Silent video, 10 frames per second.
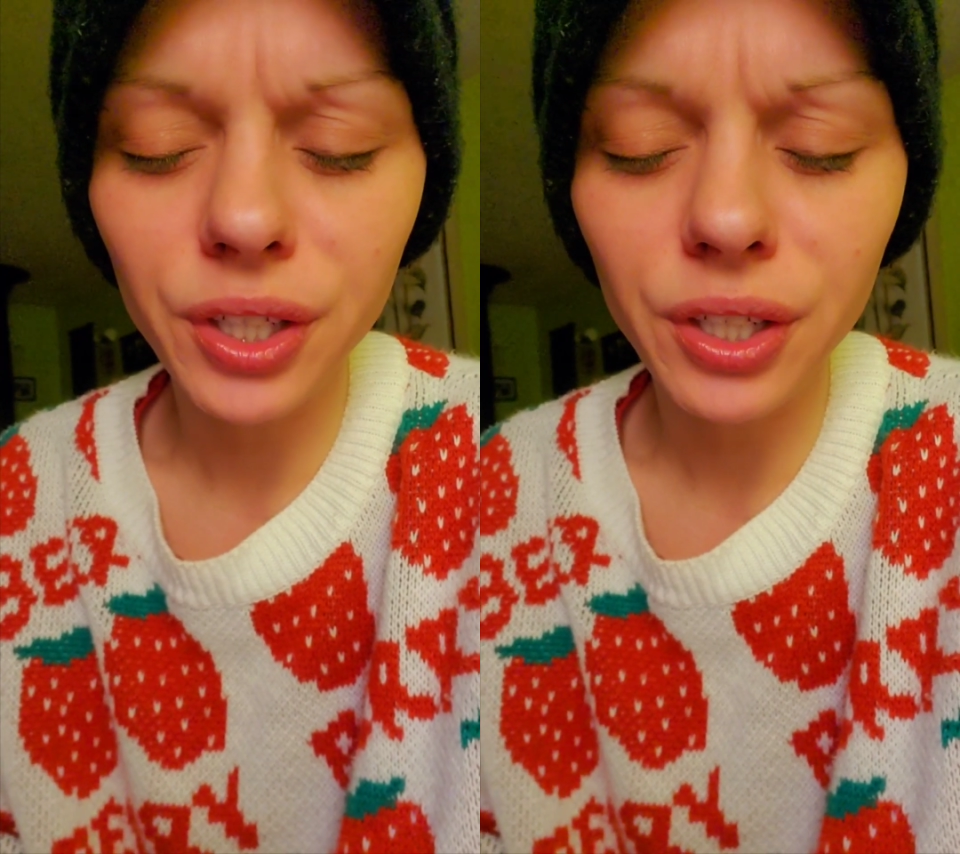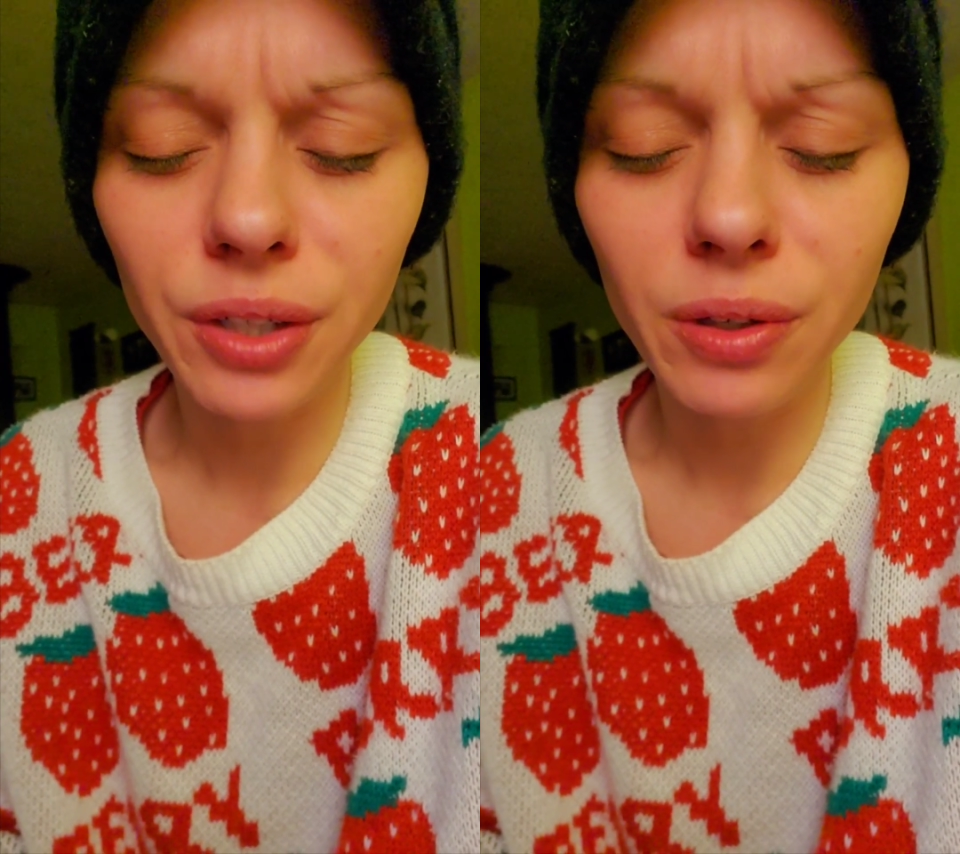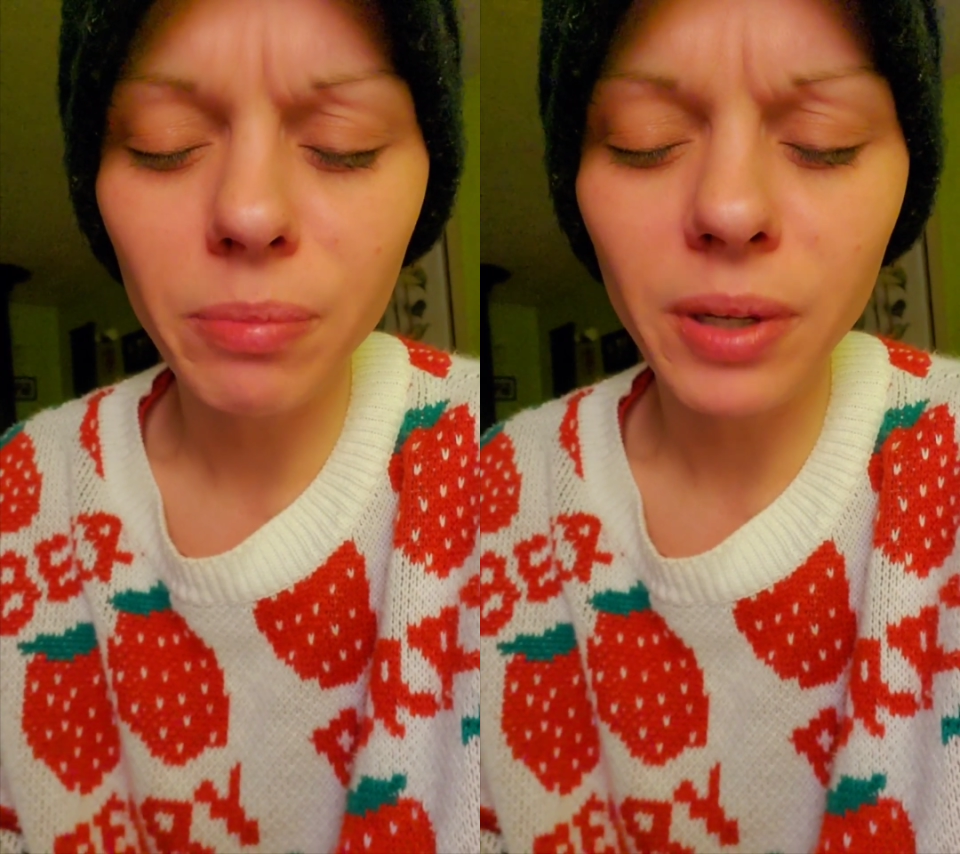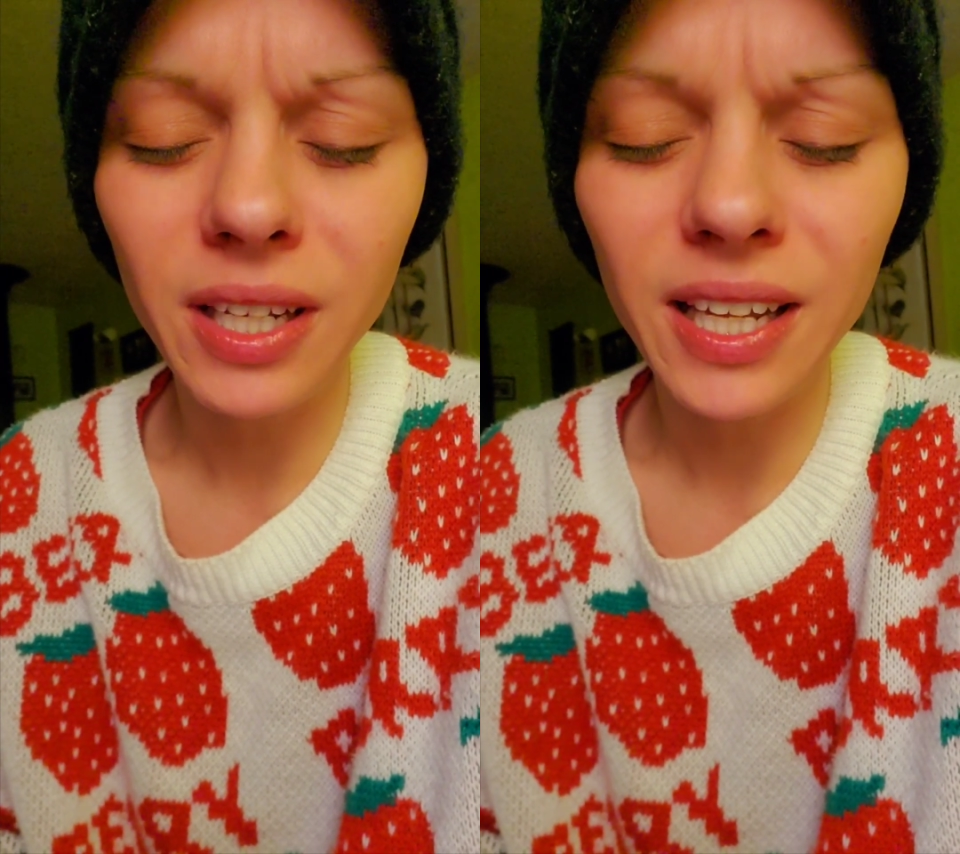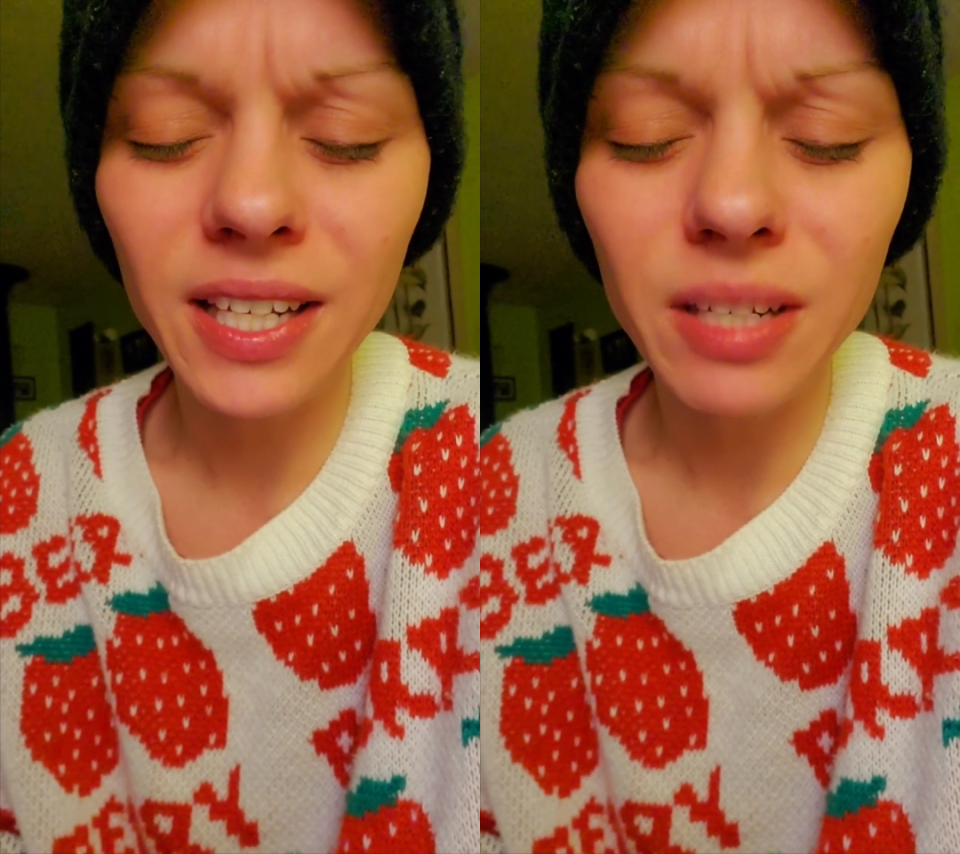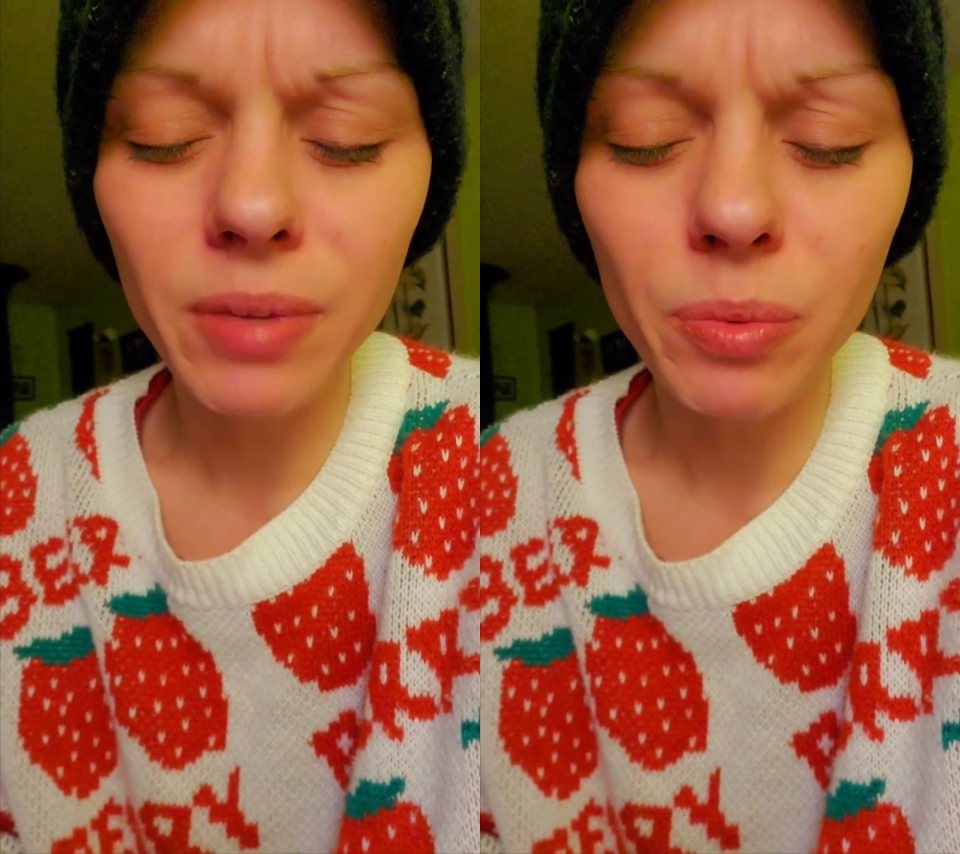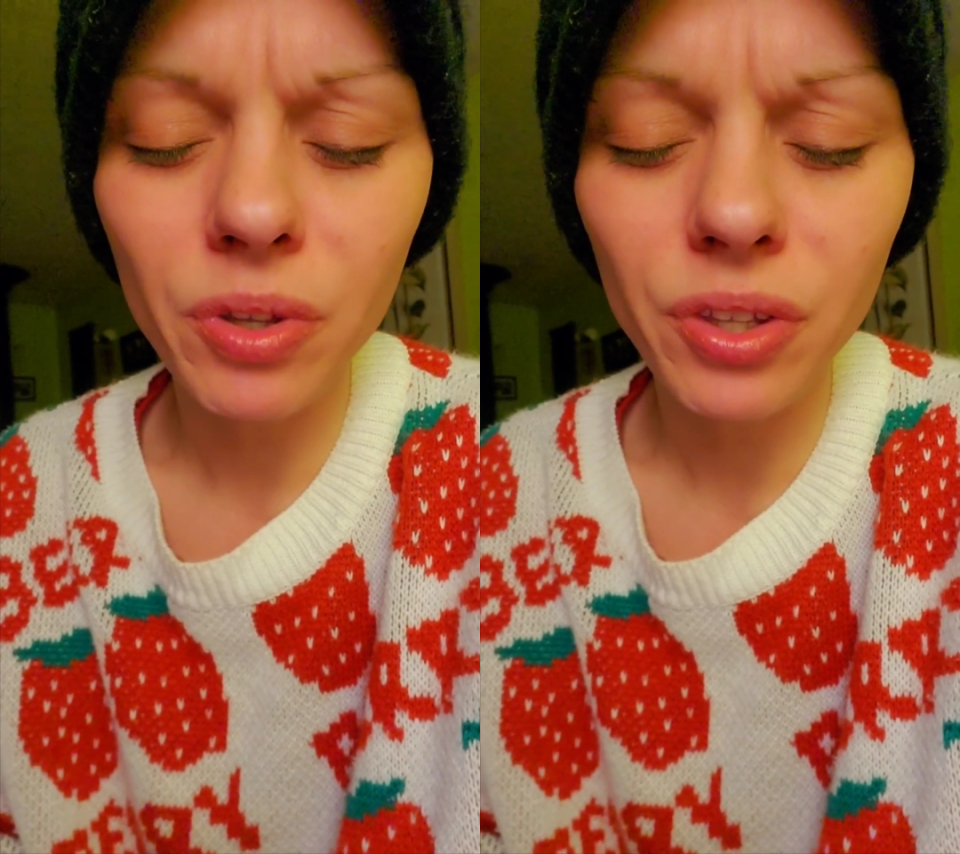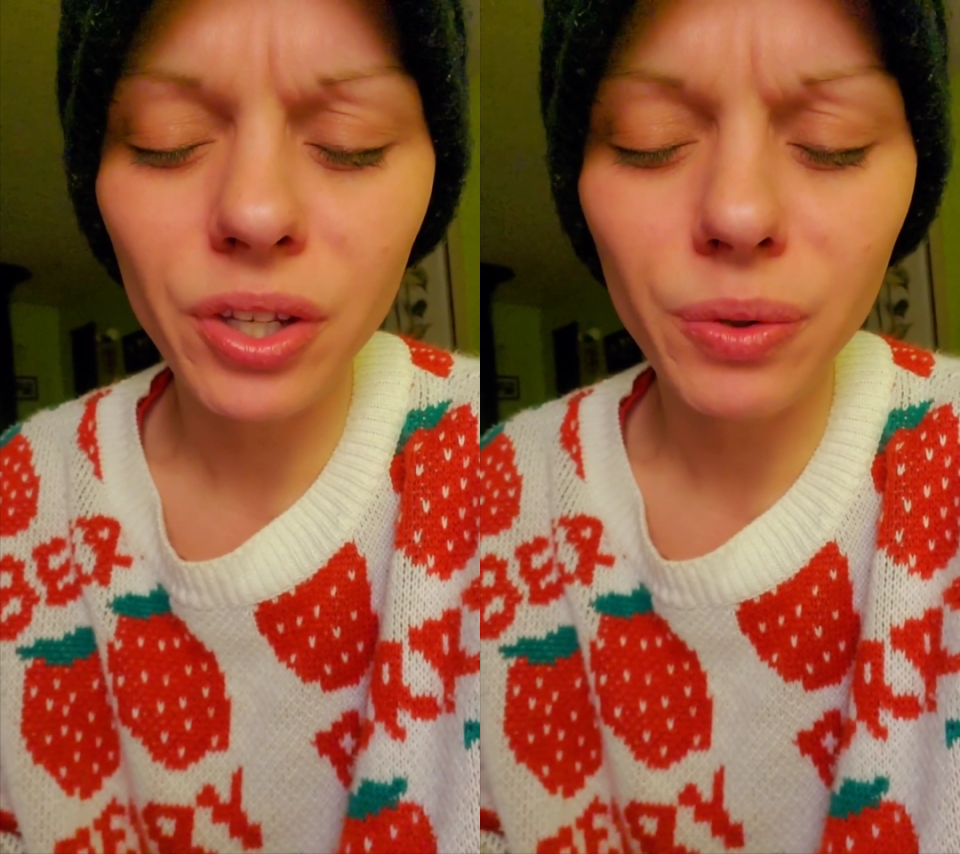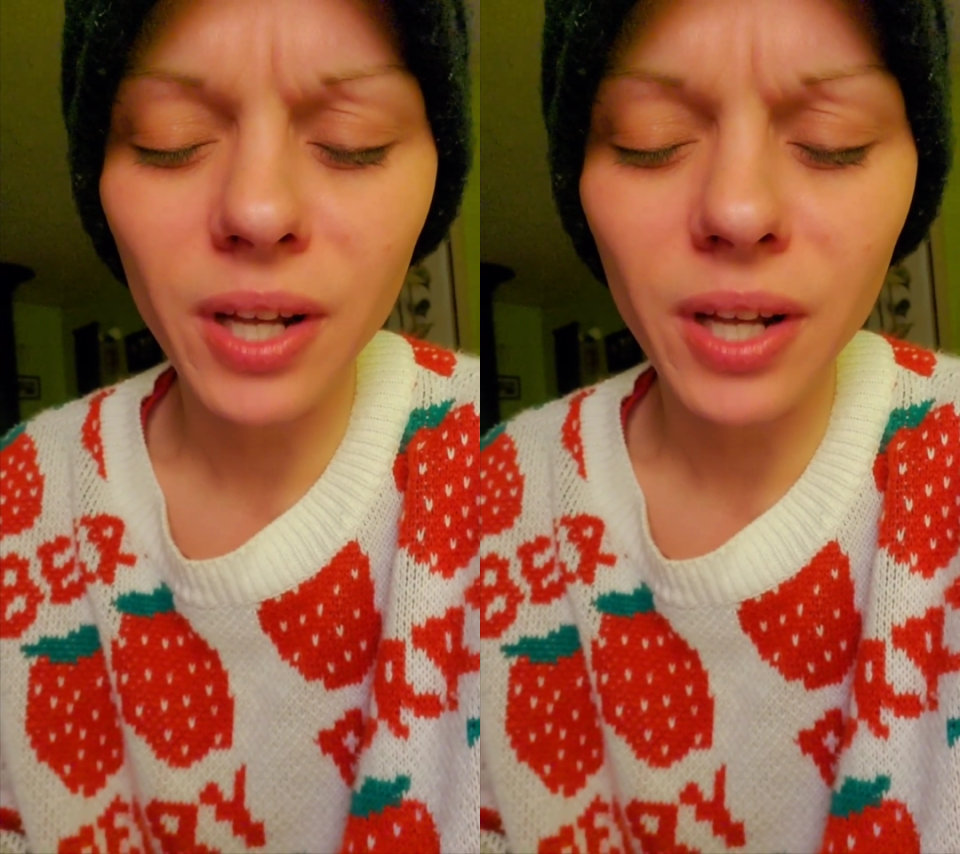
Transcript: you and being intimate with you